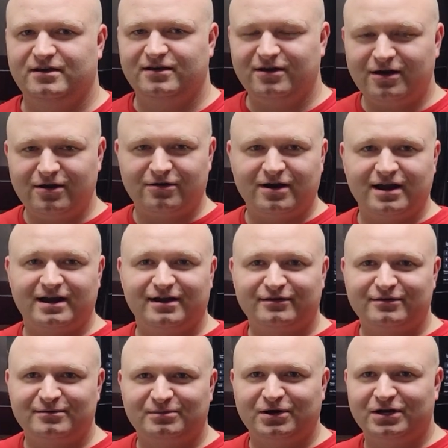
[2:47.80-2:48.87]
Alright,
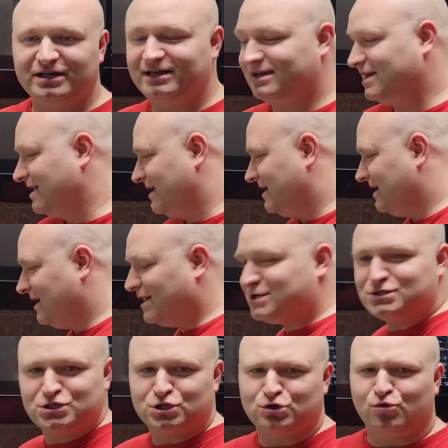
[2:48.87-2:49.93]
everybody.
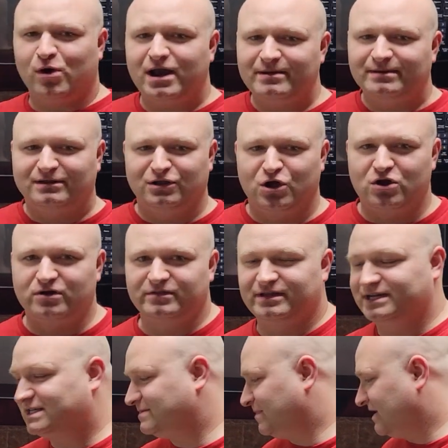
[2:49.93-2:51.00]
It took quite a bit longer
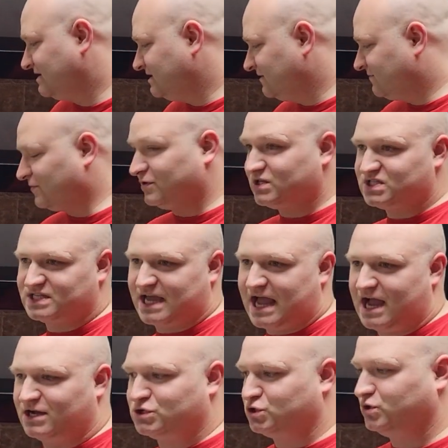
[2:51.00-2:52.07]
than expected for this to
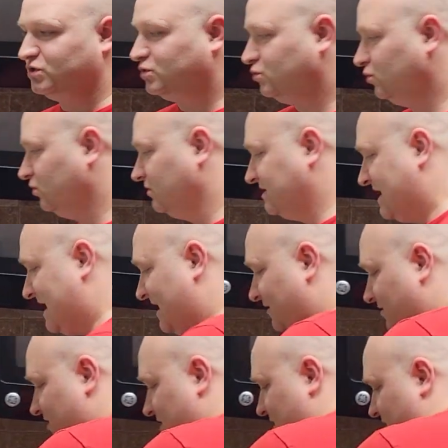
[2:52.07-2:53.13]
actually cool
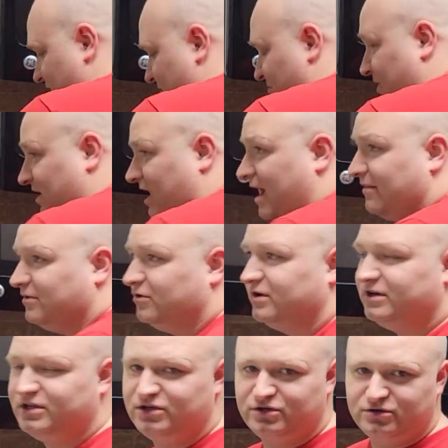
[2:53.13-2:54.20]
down, but I'm
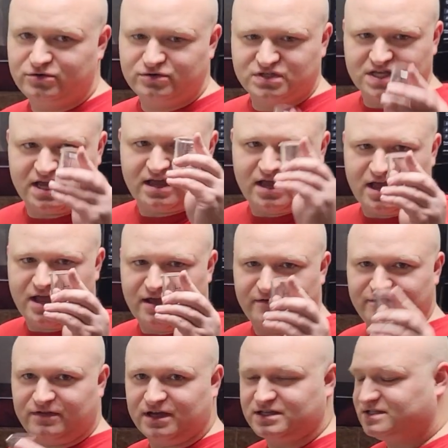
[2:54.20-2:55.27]
going to use
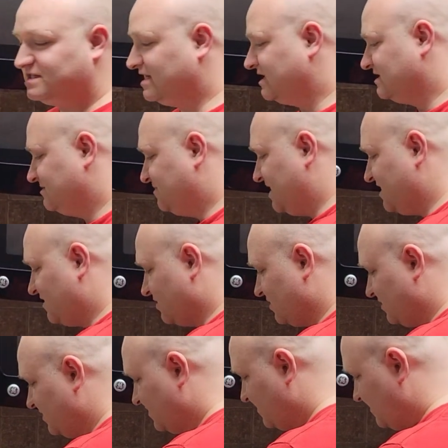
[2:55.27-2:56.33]
Fancy Dancy
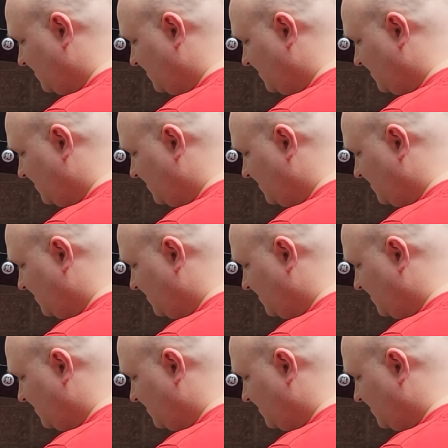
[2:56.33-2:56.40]
Beaker,